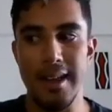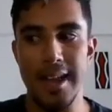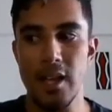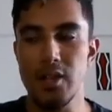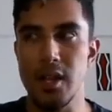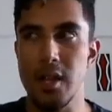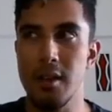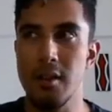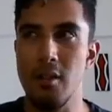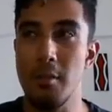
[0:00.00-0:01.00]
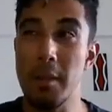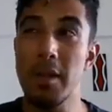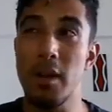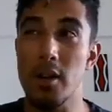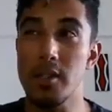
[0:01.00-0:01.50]
Asian or
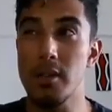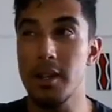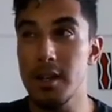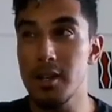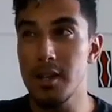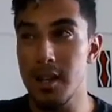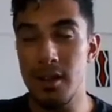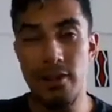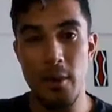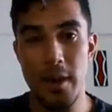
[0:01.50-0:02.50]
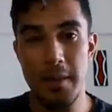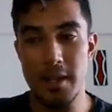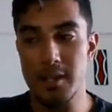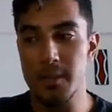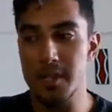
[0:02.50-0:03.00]
maybe cultural conditioning. I don't know if I want to
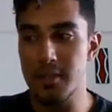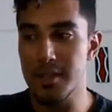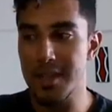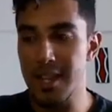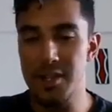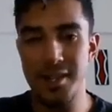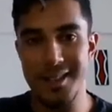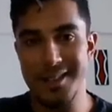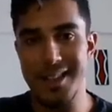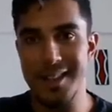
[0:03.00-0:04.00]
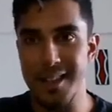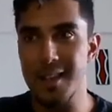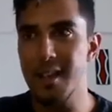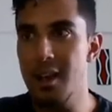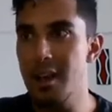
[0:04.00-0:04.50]
make it specifically Asian, because I
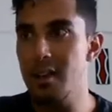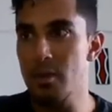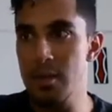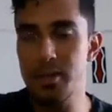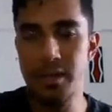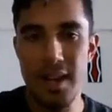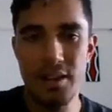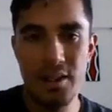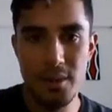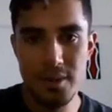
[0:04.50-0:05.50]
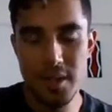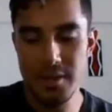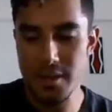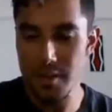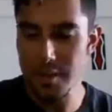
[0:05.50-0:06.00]
think Christian households
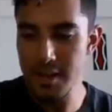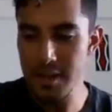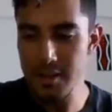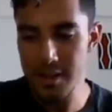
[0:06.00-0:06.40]
have certain things.